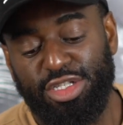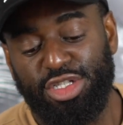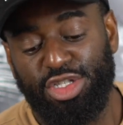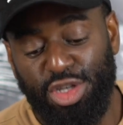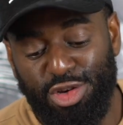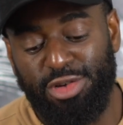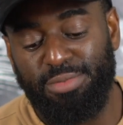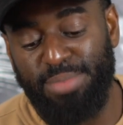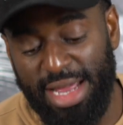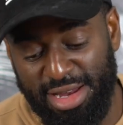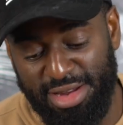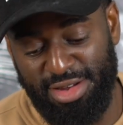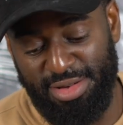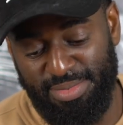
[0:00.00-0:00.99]
Jude
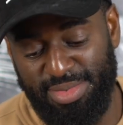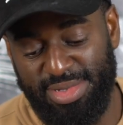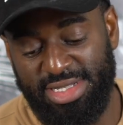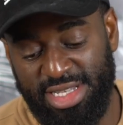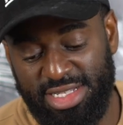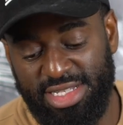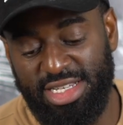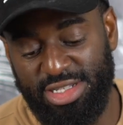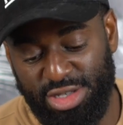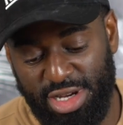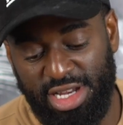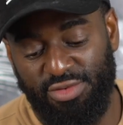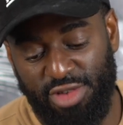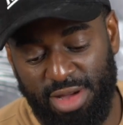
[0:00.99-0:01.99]
Bellingham, since he
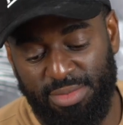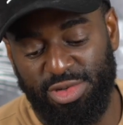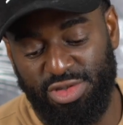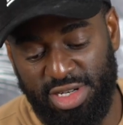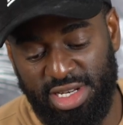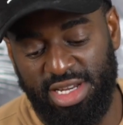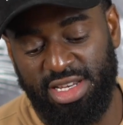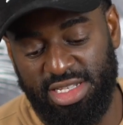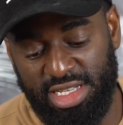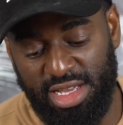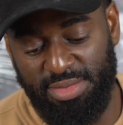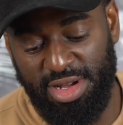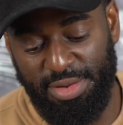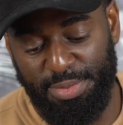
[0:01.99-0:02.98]
joined Real Madrid in the
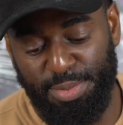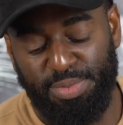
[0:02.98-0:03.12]
summer,